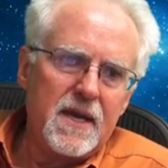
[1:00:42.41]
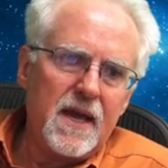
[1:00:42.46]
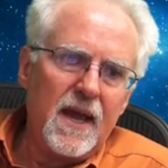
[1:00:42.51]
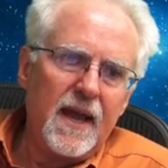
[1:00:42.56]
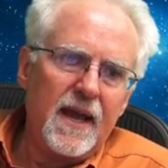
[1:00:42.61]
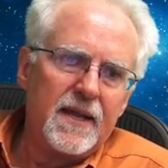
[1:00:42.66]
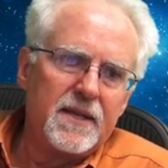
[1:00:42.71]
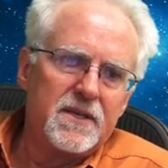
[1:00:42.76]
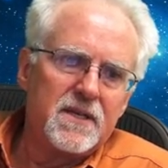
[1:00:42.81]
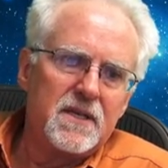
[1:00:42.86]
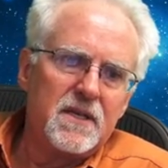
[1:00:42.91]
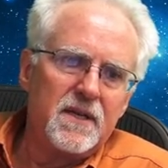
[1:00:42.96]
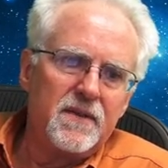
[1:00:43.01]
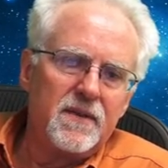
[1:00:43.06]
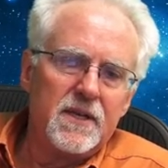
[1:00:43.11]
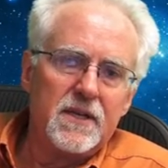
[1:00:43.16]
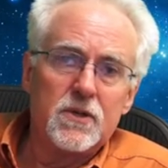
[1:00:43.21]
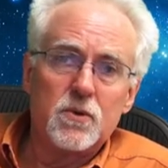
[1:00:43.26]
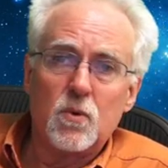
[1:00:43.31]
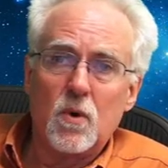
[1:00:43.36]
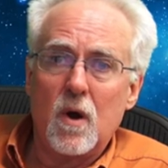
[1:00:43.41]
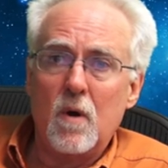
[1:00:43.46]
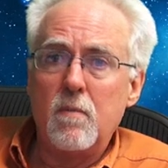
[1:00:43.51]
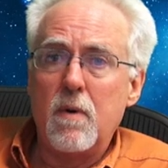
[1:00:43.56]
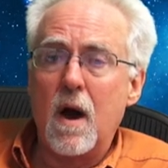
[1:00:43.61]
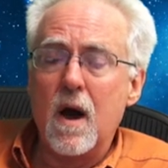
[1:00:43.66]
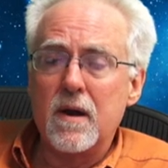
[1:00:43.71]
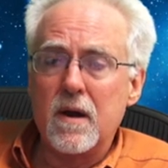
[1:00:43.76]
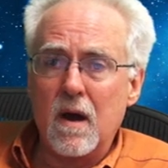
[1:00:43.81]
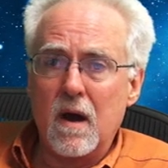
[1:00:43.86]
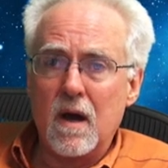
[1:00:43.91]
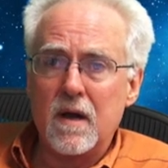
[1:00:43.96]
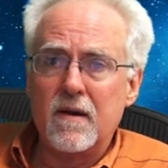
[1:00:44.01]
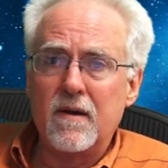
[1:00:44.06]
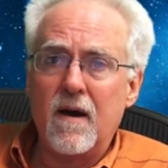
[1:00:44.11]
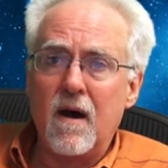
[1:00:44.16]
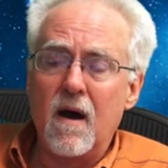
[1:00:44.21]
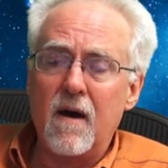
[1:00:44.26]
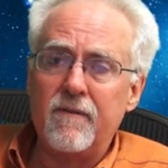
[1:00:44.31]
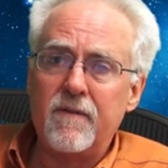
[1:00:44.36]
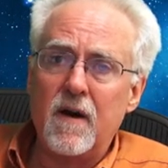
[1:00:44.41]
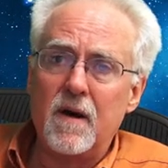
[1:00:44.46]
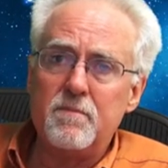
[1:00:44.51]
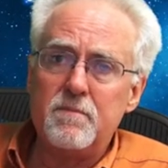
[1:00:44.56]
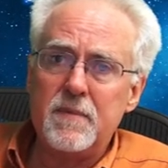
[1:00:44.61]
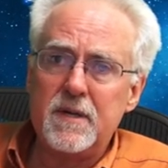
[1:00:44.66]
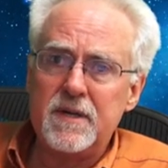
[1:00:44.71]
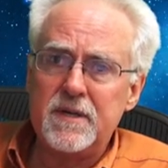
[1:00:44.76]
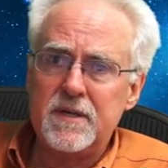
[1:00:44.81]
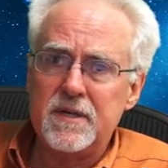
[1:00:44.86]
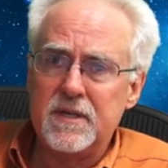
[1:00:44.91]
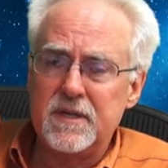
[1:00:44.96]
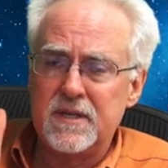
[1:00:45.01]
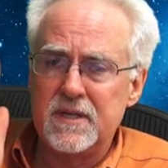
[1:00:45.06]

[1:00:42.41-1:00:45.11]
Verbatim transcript: and send this robot off on missions.